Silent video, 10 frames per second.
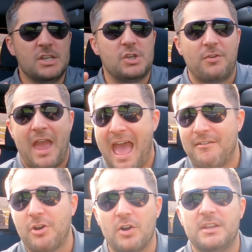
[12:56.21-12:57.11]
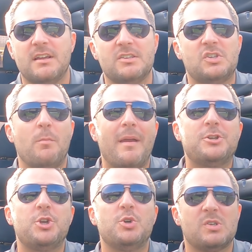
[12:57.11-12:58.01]
So if you haven't already done so,
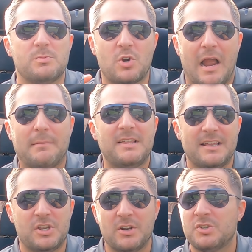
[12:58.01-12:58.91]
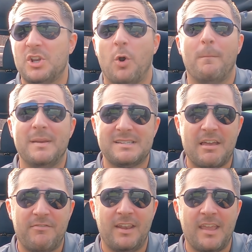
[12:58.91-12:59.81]
make sure you subscribe to that channel so you don't miss
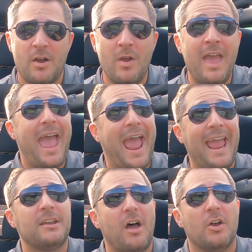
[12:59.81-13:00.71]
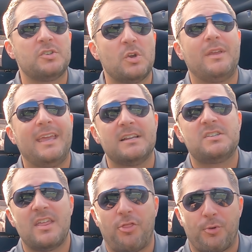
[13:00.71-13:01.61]
that video, and also get
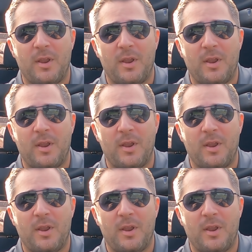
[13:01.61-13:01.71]
us to that